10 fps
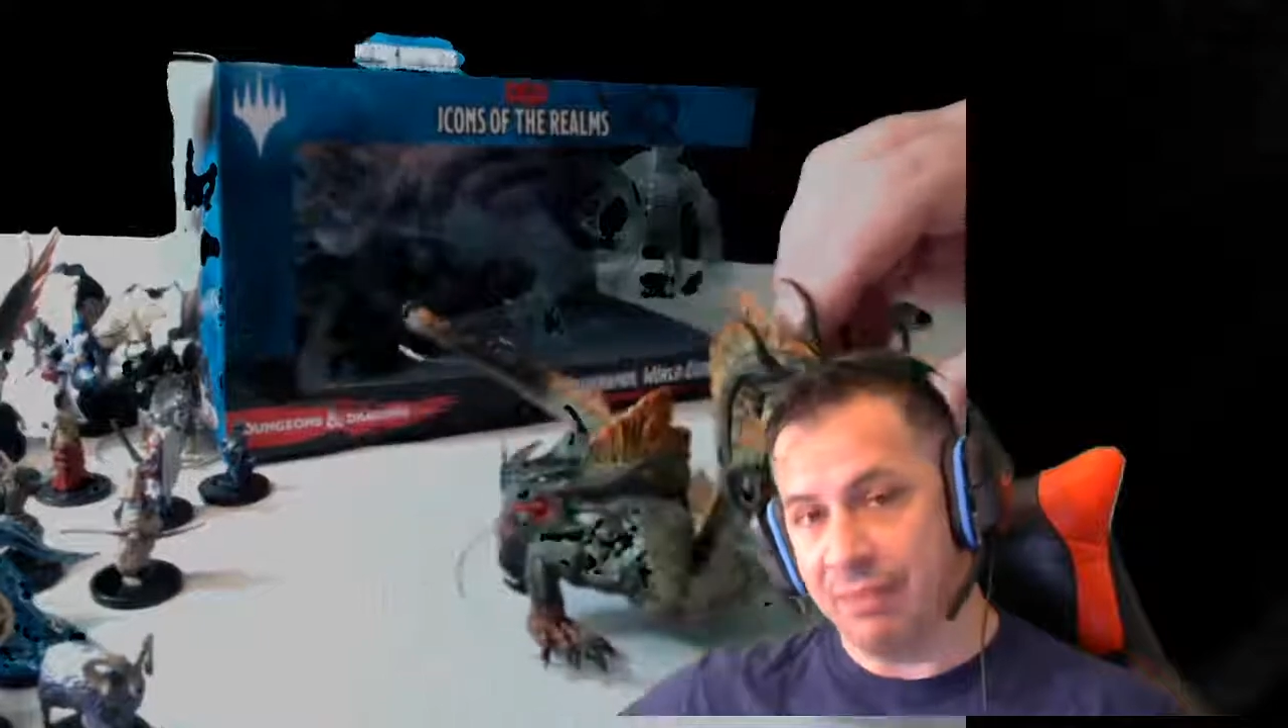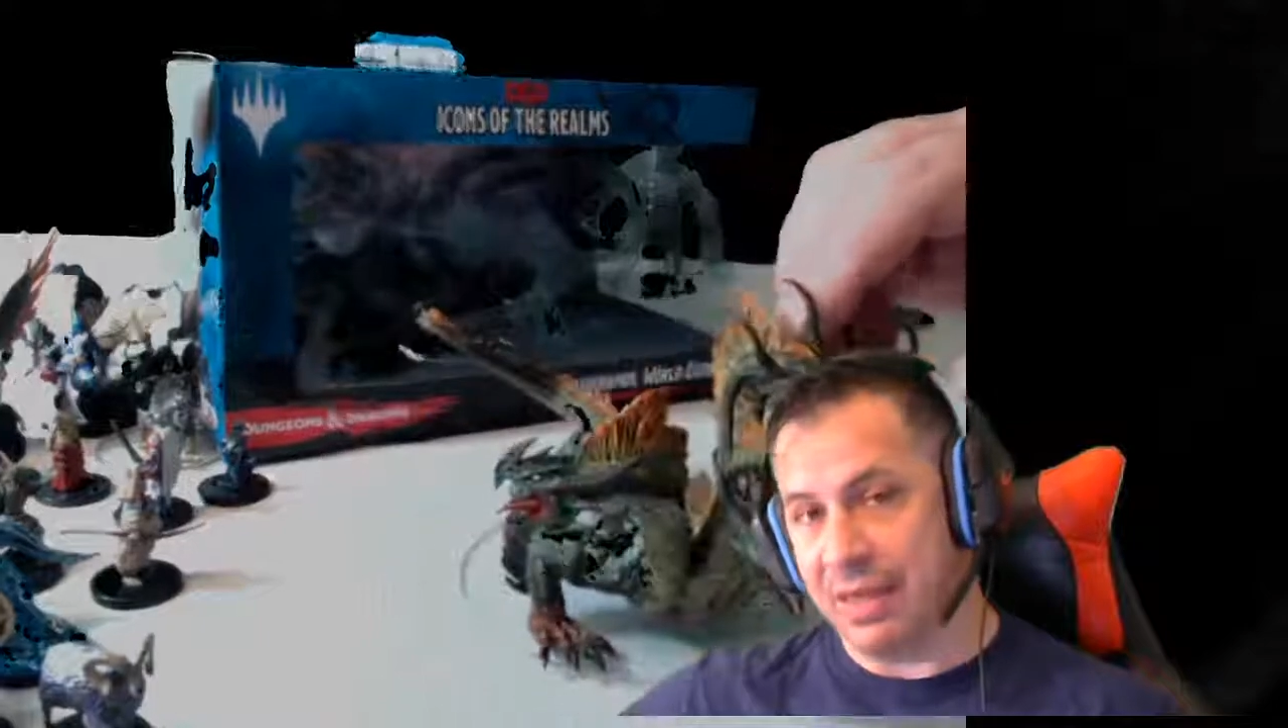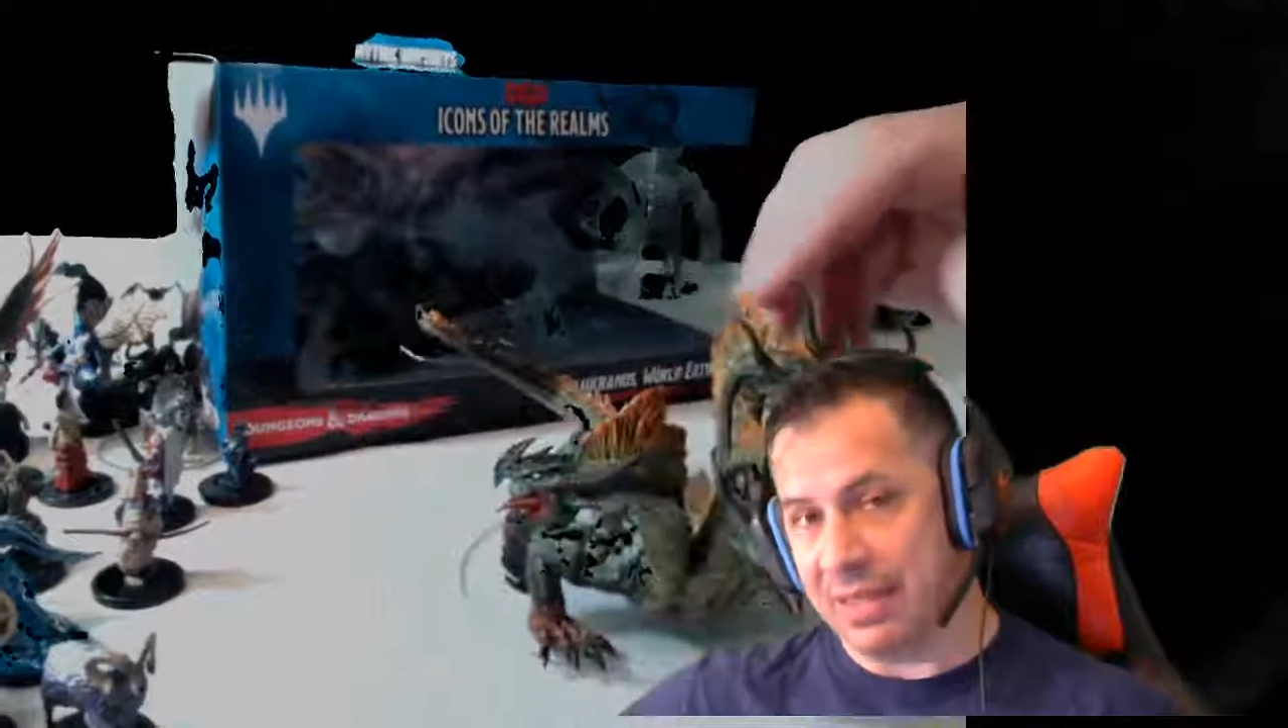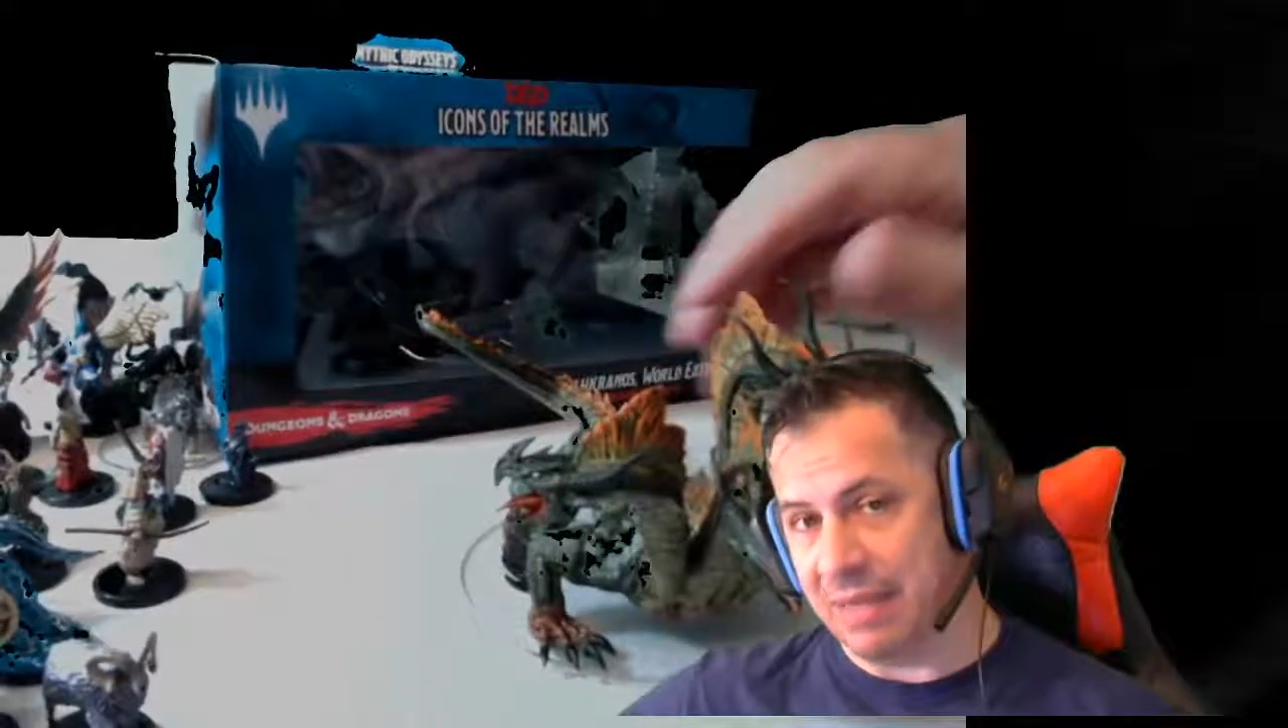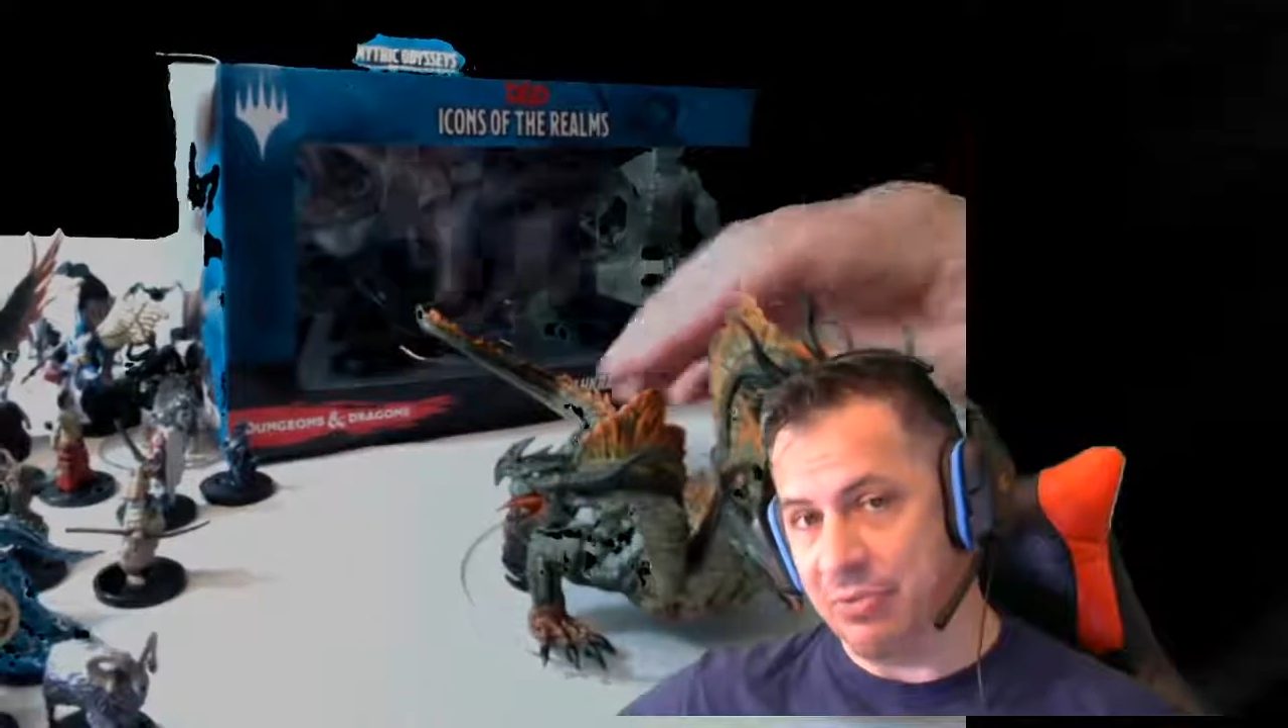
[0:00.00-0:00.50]
by
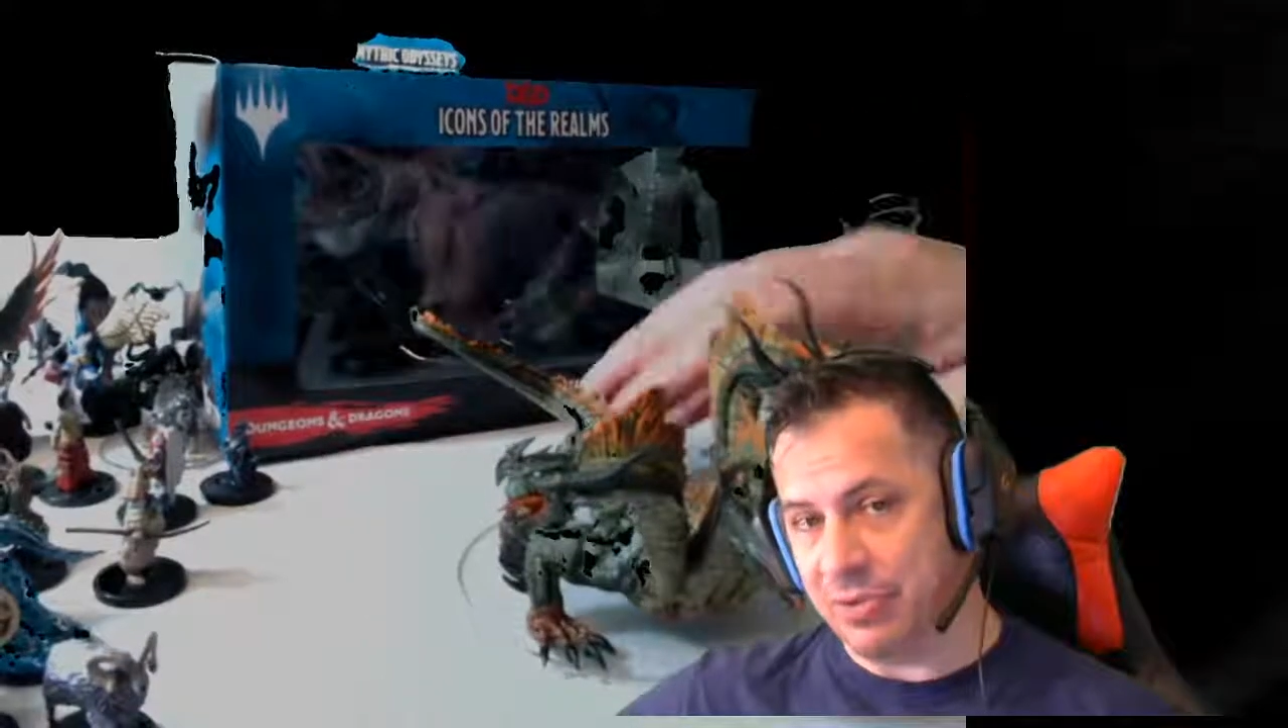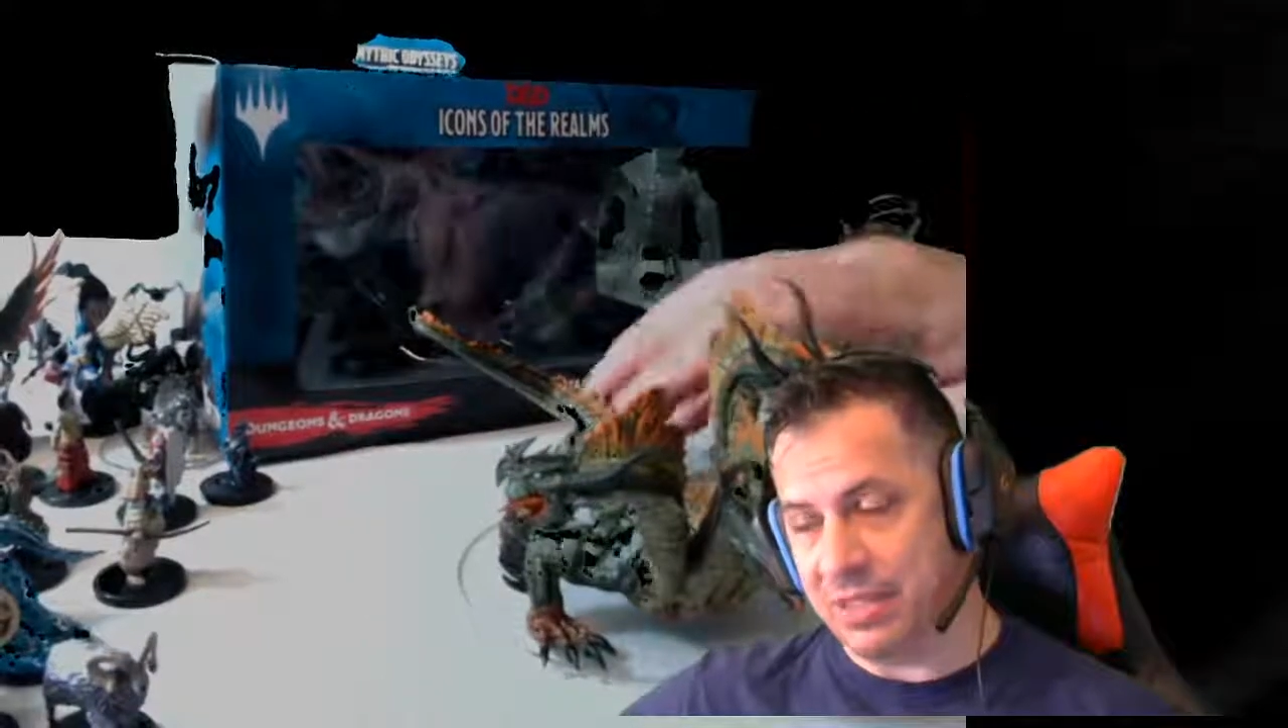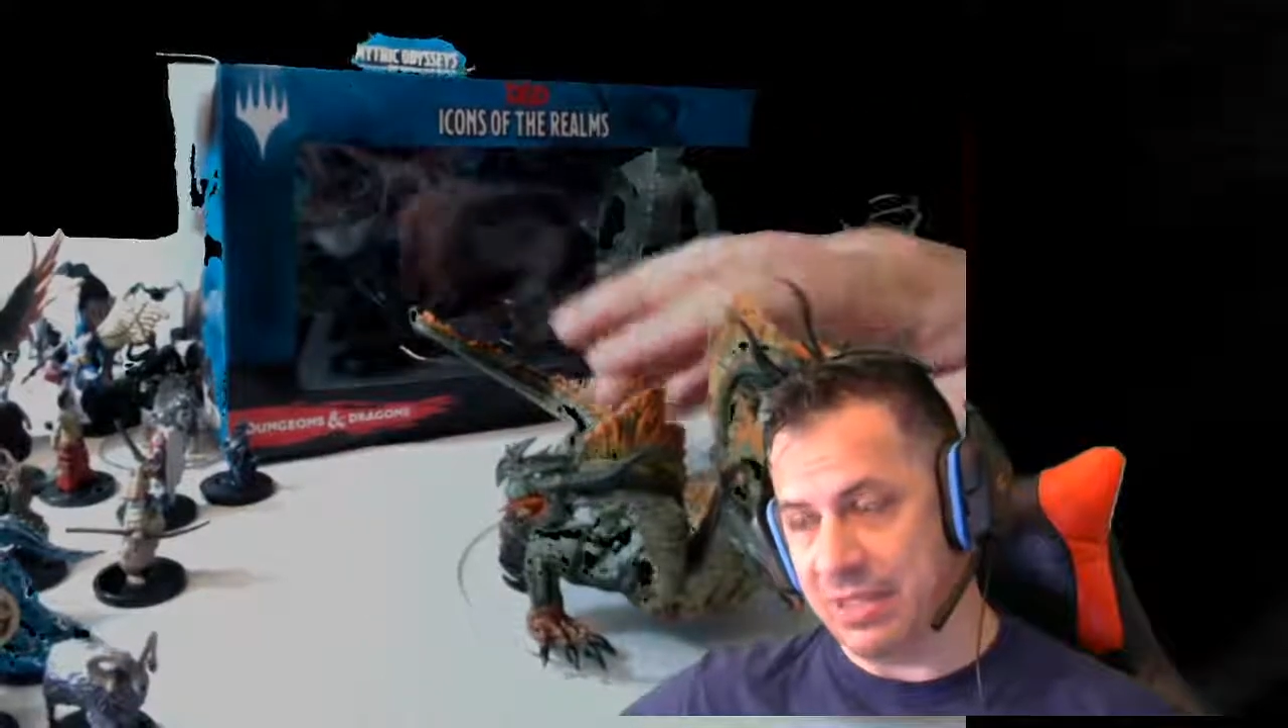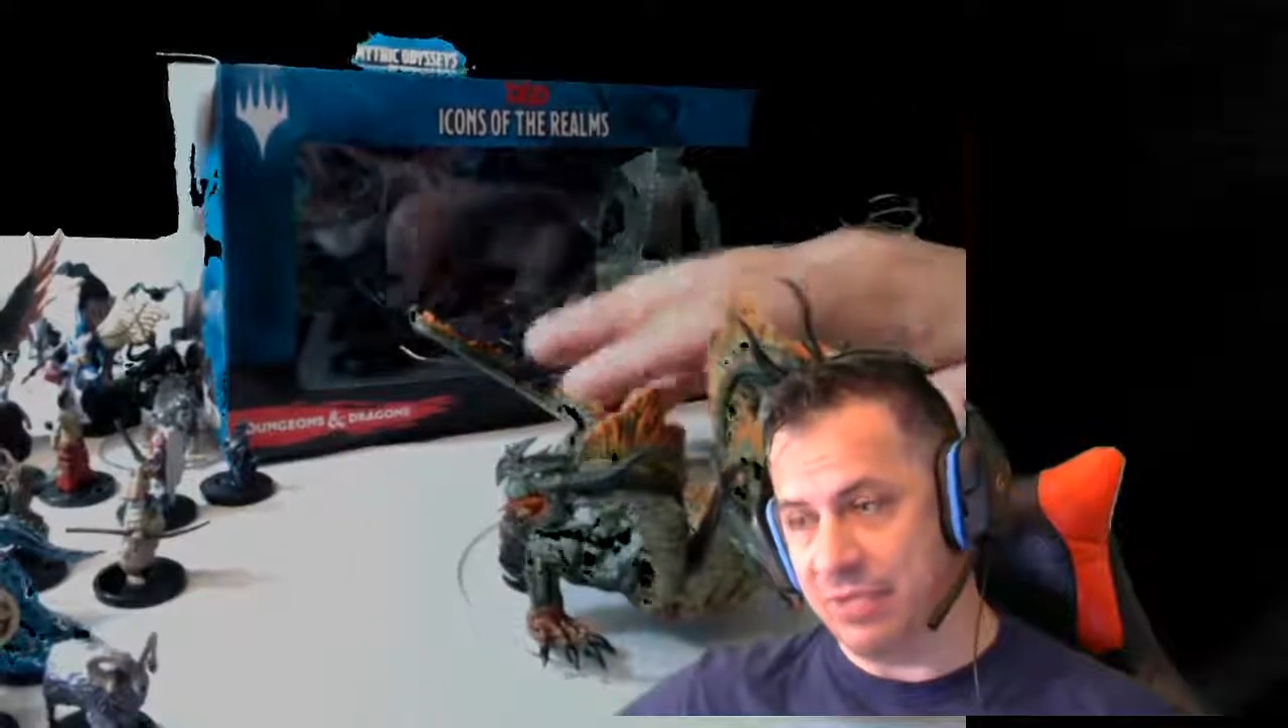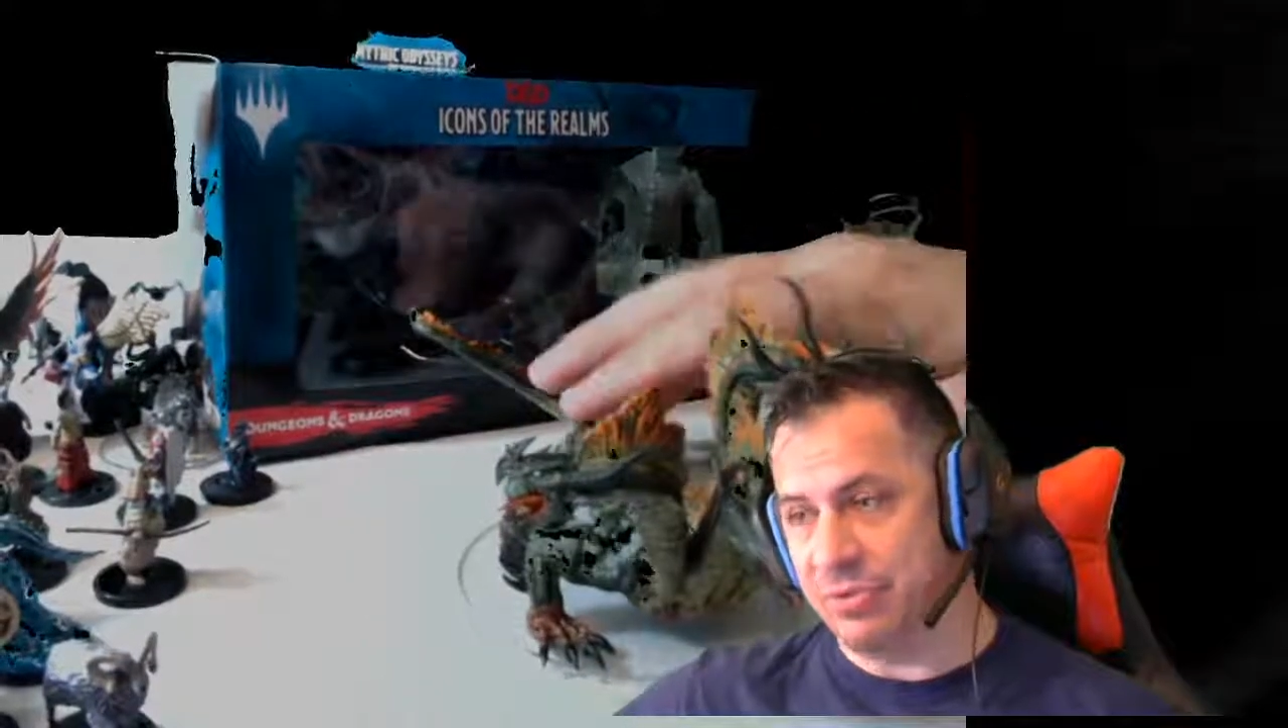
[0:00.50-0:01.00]
the time you
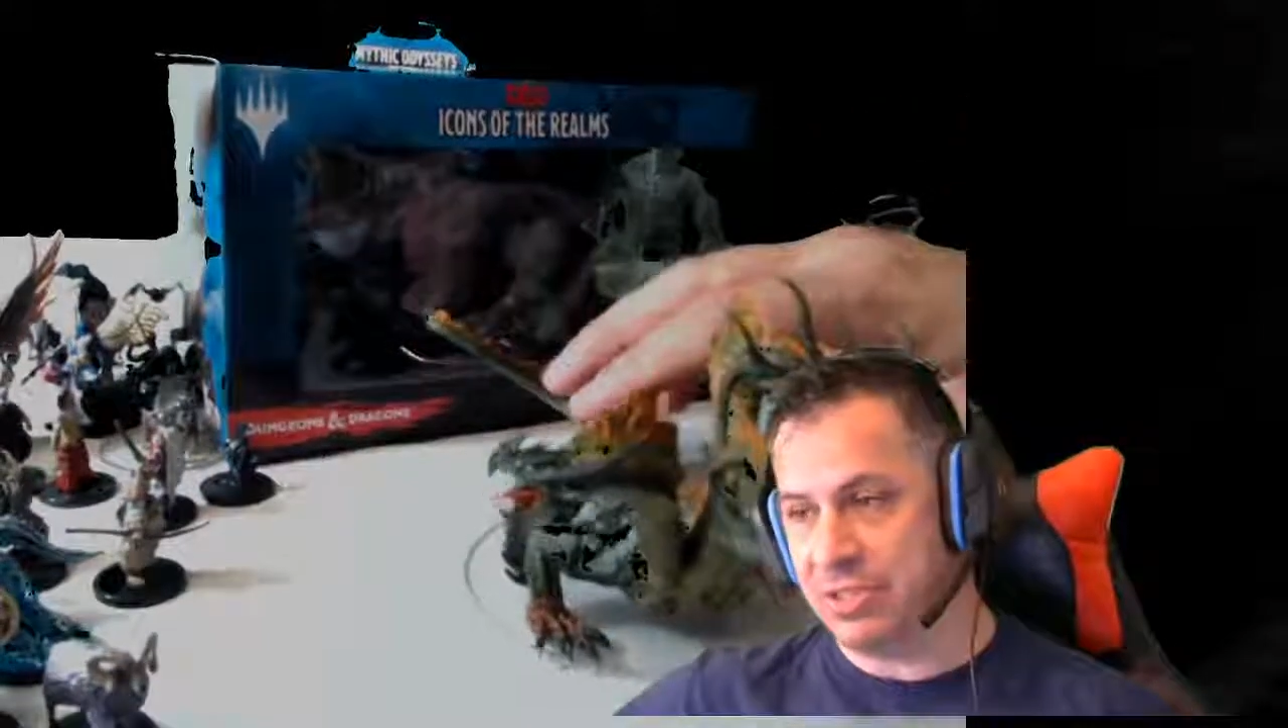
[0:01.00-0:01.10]
see